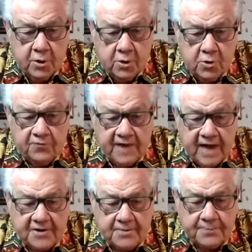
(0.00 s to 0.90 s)
you've
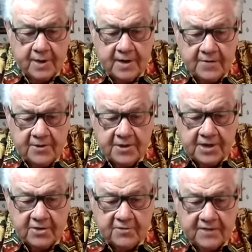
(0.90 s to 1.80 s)
got to another
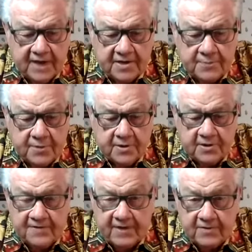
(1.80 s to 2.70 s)
thing you've got to put at the
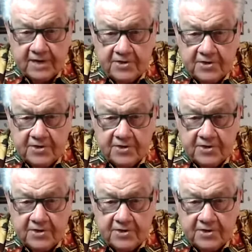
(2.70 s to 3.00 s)
foundation